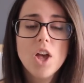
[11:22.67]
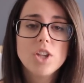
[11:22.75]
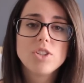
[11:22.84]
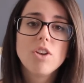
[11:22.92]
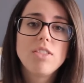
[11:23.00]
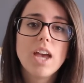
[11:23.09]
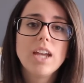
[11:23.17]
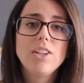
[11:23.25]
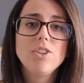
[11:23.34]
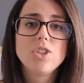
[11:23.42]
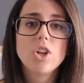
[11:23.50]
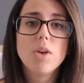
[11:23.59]
So thank
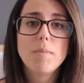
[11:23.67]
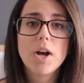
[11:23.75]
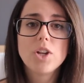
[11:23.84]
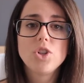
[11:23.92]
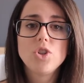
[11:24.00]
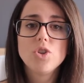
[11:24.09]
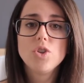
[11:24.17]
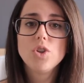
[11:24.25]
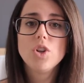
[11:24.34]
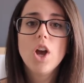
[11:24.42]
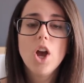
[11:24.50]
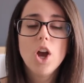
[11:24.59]
you so much
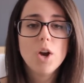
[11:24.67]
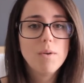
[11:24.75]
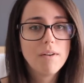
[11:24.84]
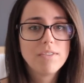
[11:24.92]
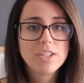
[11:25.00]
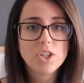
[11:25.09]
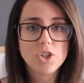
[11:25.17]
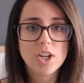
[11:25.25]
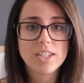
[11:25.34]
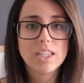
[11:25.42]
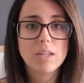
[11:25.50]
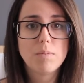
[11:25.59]
to whoever
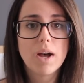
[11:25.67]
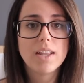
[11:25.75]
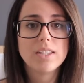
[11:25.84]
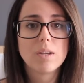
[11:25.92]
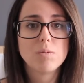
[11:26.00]
suggested the buttons.